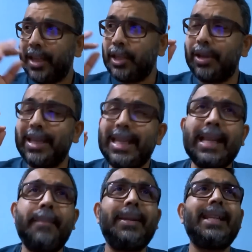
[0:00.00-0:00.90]
your
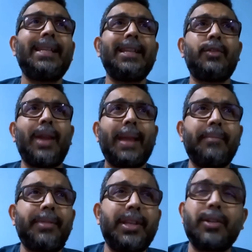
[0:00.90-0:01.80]
inability to
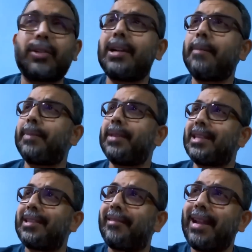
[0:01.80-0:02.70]
empty your cup and
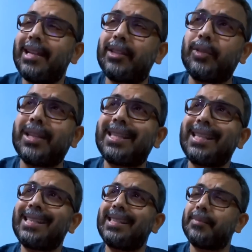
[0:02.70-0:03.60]
surrender to the
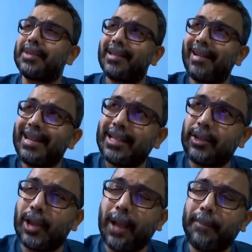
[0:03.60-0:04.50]
system, surrender
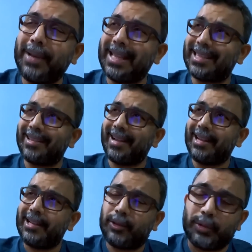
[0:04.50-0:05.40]
to your upline,
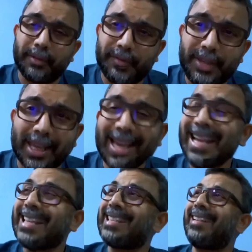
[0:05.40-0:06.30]
surrender to the V,
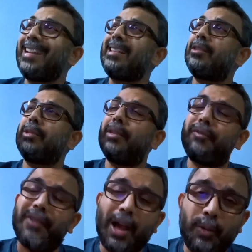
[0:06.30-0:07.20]
surrender to the
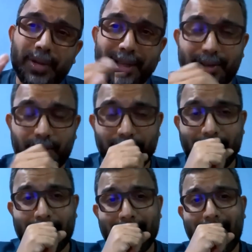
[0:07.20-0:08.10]
founders, all
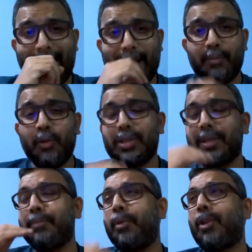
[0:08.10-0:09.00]
right? And most
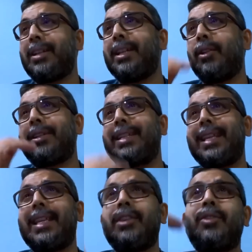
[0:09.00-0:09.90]
importantly, not
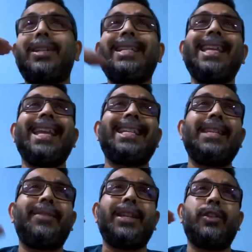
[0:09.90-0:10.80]
taking your TAT
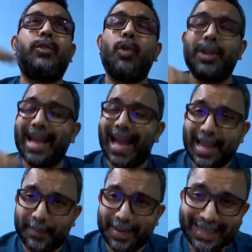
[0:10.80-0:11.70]
with a do or
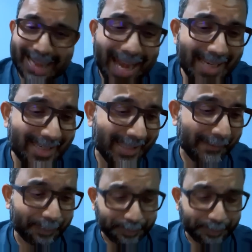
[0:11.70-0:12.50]
die mentality.